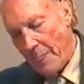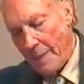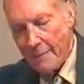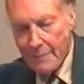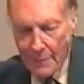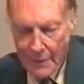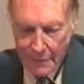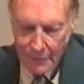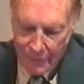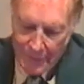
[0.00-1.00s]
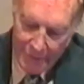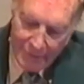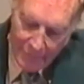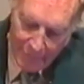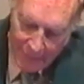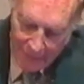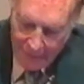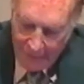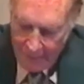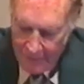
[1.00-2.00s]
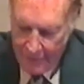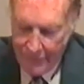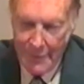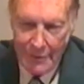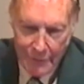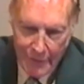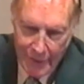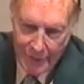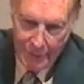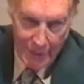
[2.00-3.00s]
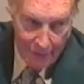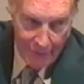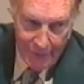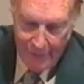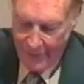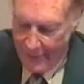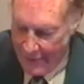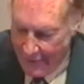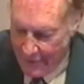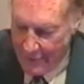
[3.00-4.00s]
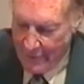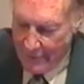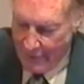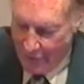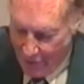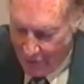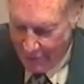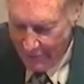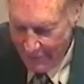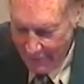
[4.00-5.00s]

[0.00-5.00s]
Everyone from every party and from every direction is quoting Churchill.